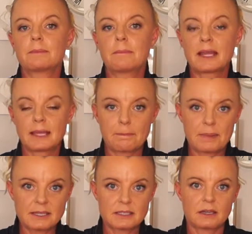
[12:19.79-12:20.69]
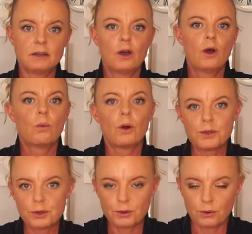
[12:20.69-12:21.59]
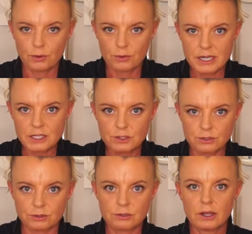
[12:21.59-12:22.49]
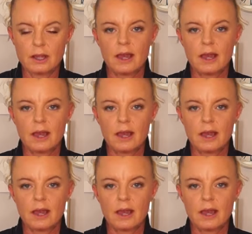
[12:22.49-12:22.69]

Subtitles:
making better what you can already do.